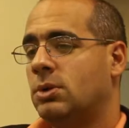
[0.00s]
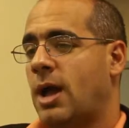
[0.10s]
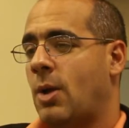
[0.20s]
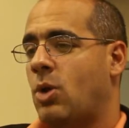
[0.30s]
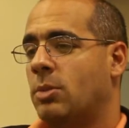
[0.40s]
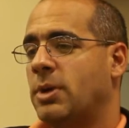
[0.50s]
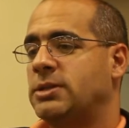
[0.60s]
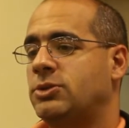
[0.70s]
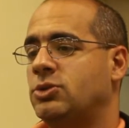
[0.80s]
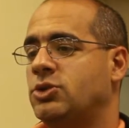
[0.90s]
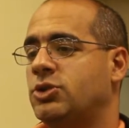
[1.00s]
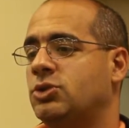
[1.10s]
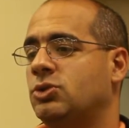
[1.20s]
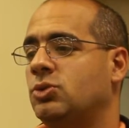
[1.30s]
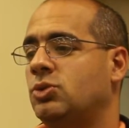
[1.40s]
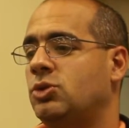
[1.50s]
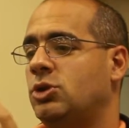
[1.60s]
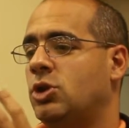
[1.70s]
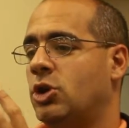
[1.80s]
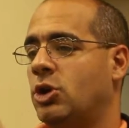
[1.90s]
I want my students to
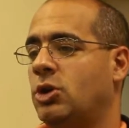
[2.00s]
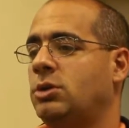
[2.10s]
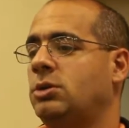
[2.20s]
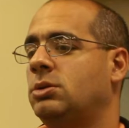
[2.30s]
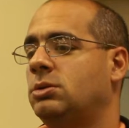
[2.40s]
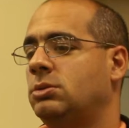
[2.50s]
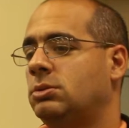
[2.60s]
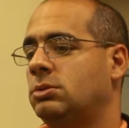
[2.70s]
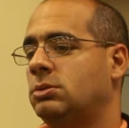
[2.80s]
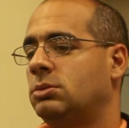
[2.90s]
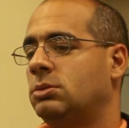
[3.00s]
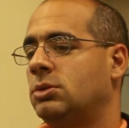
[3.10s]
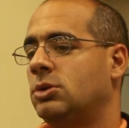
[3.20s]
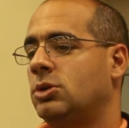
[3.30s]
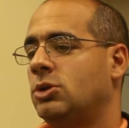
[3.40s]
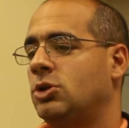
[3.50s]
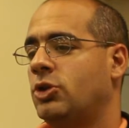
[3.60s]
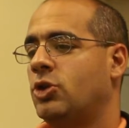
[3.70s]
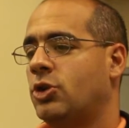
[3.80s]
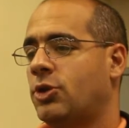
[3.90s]
learn
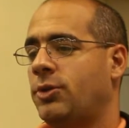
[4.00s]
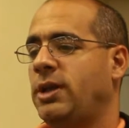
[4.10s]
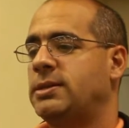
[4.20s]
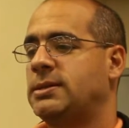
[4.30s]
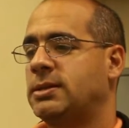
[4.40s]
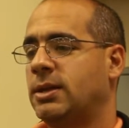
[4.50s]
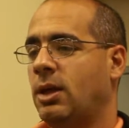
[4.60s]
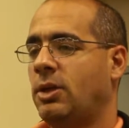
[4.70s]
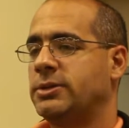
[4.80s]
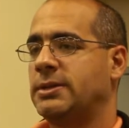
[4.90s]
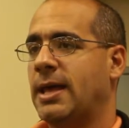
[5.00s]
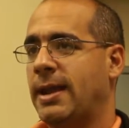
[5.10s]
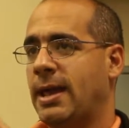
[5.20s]
concrete skills that